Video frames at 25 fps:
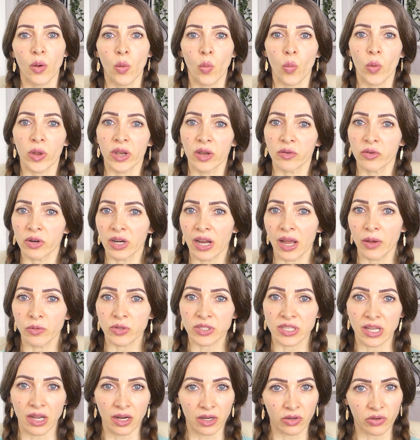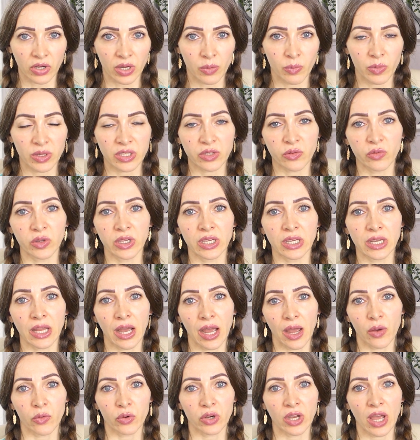Whenever I was hungry in between,
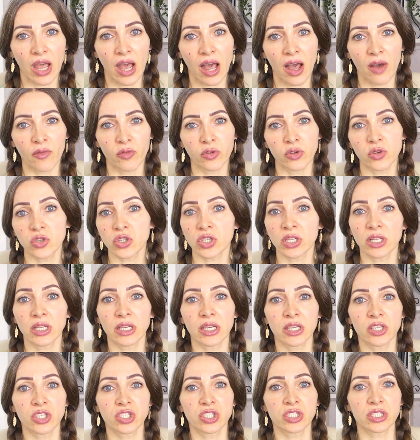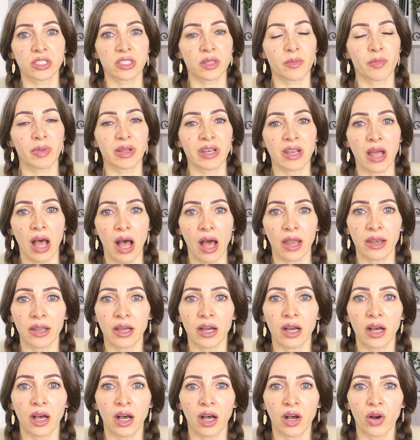I would have usually just a
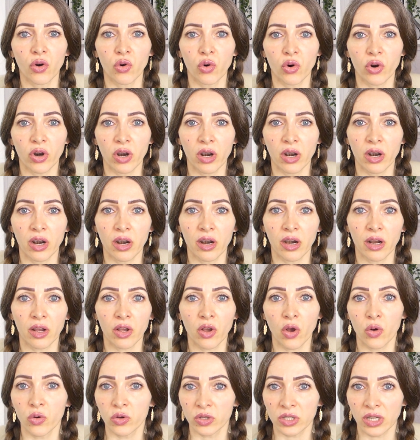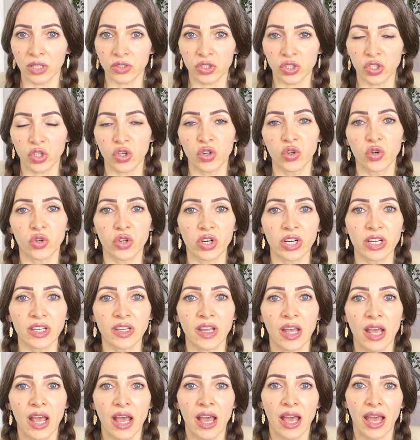banana or coconut yogurt.
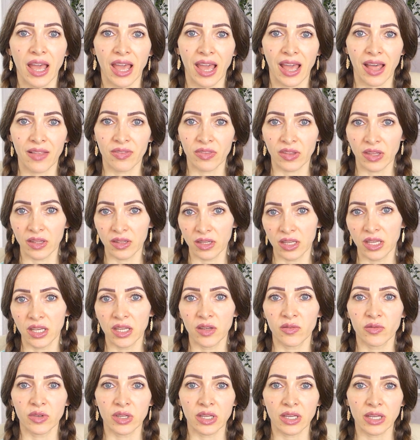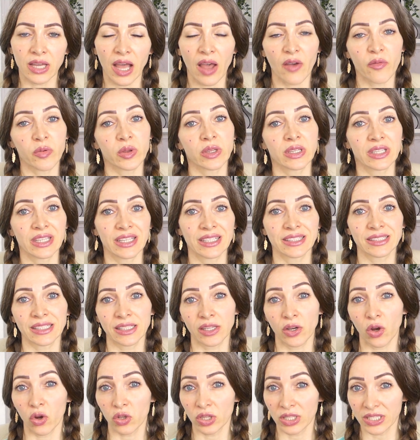And in the evening, I've been
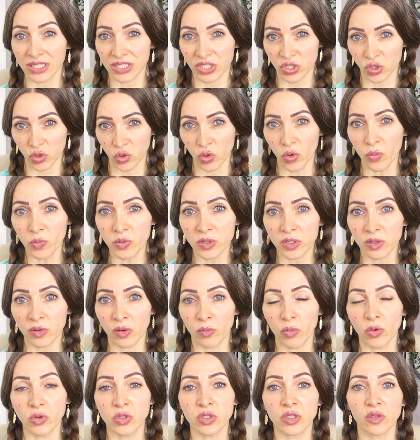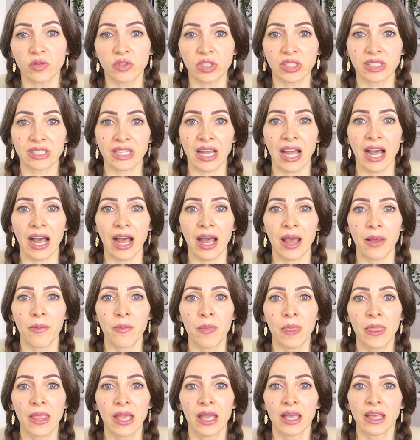eating only soups most of the
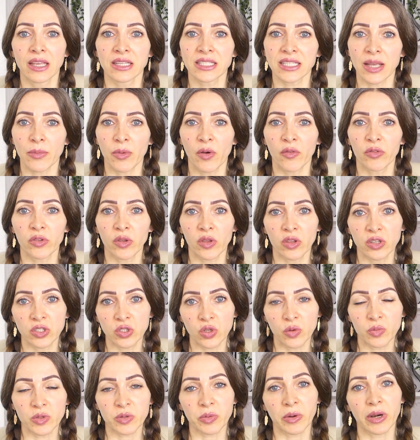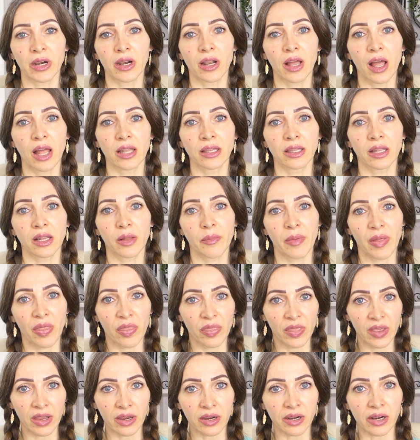time. Some of the soups were a little
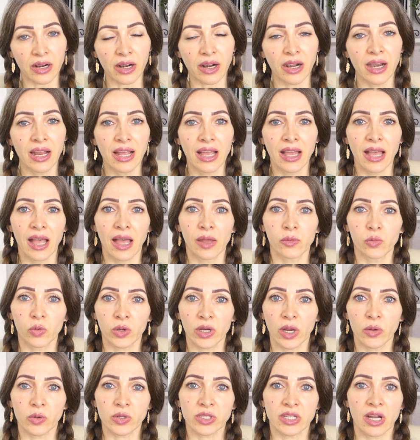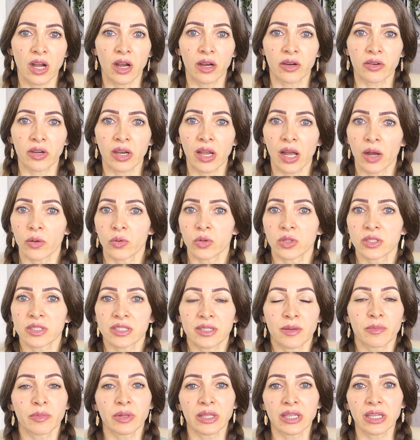bit thicker. And when I was hungry, I would
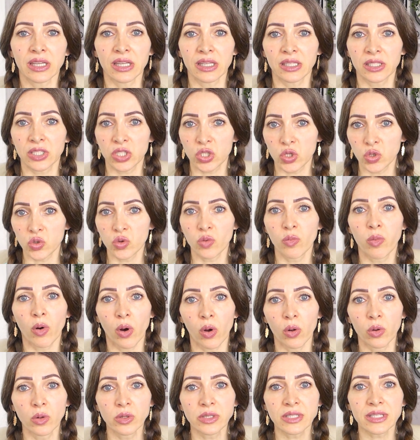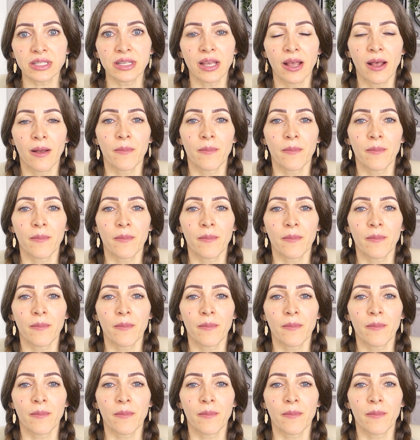simply eat two bowls.